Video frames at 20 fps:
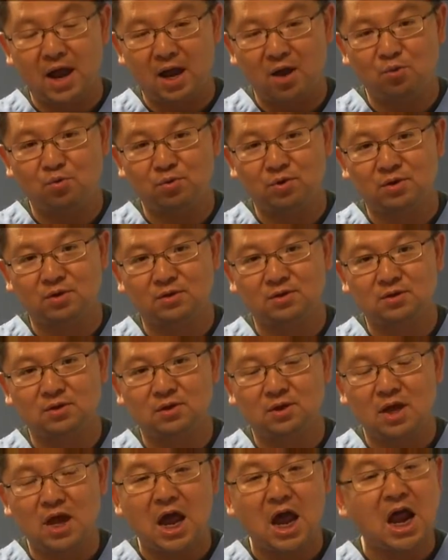
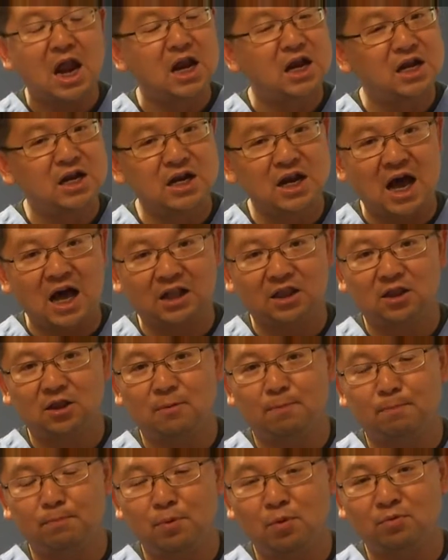areas,
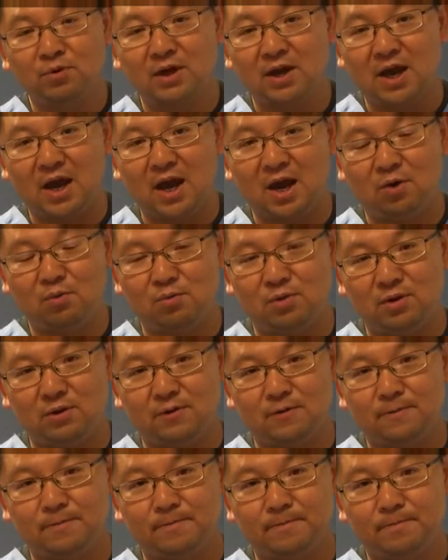not the bony
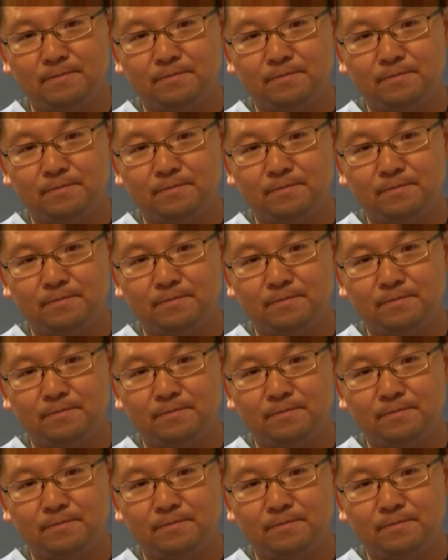area.